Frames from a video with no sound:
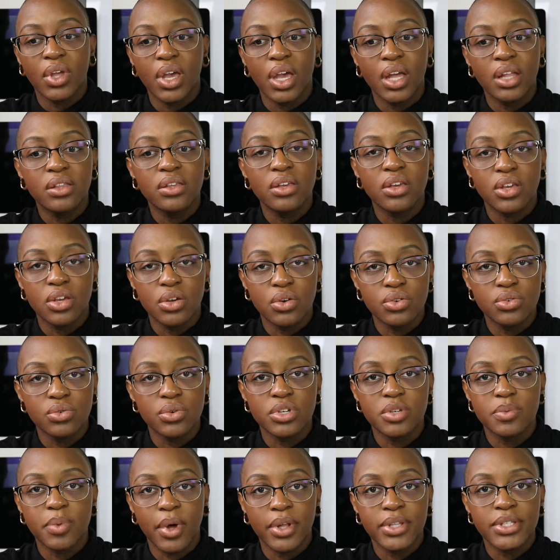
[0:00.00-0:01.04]
It's a huge
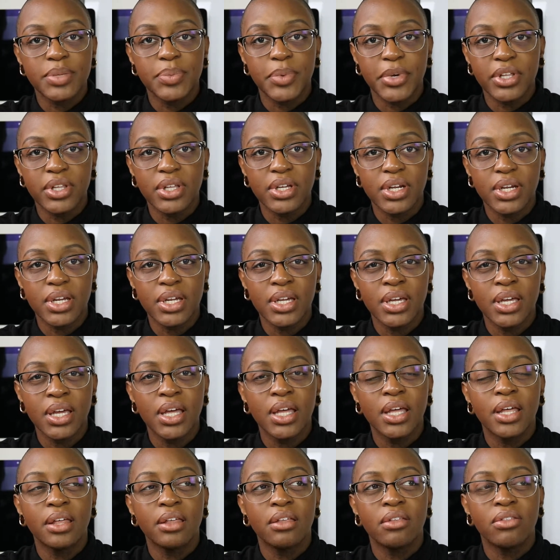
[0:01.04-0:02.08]
responsibility
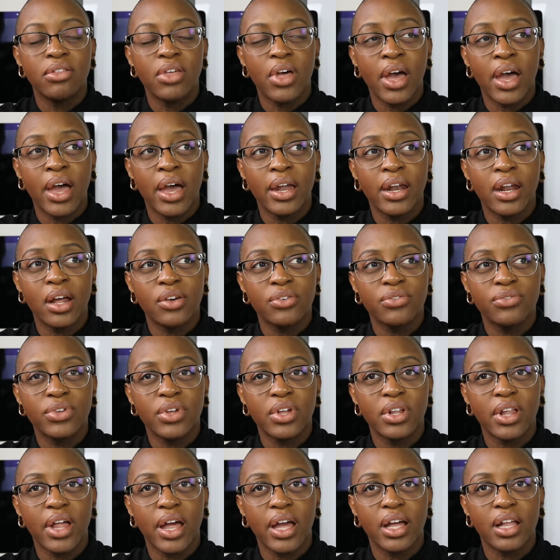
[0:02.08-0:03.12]
that I
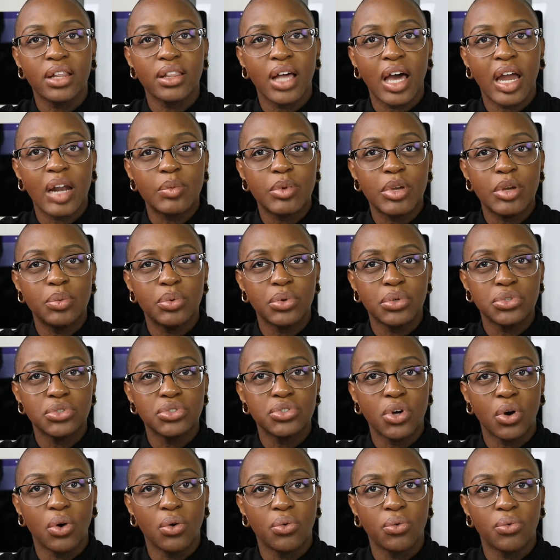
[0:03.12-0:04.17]
feel like a lot of people
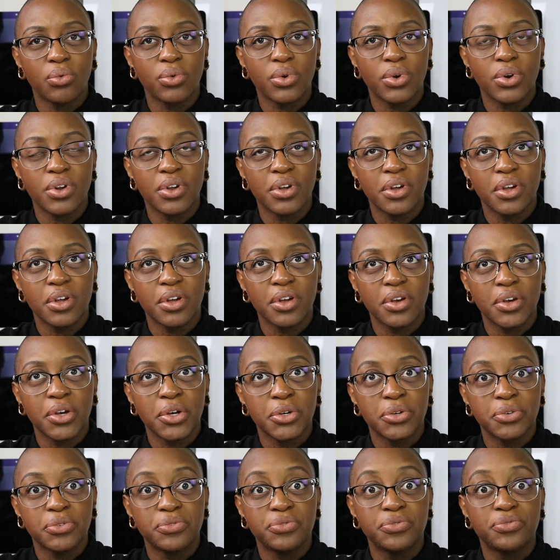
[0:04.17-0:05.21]
don't
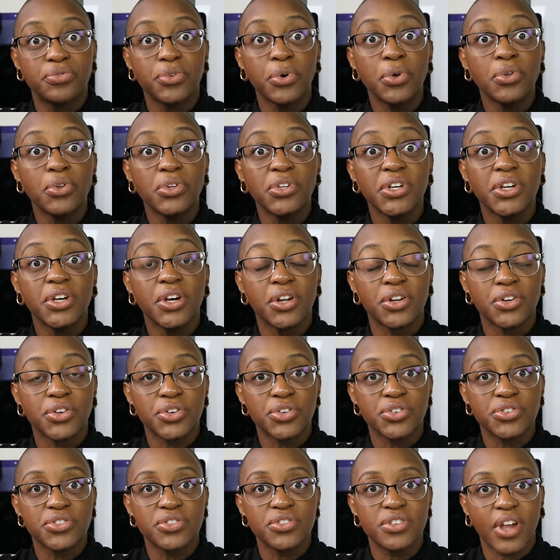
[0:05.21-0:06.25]
fully
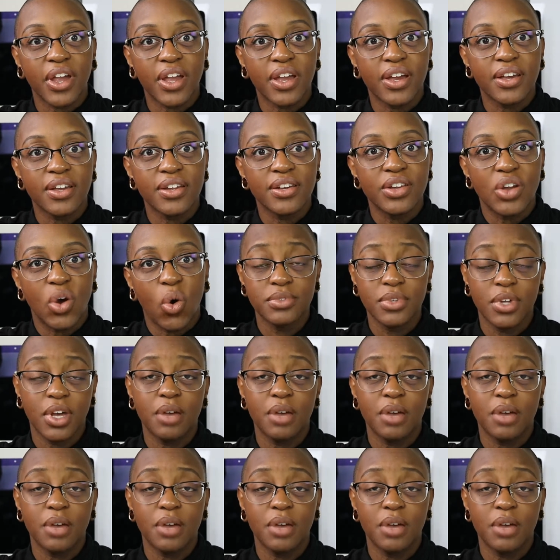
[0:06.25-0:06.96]
understand.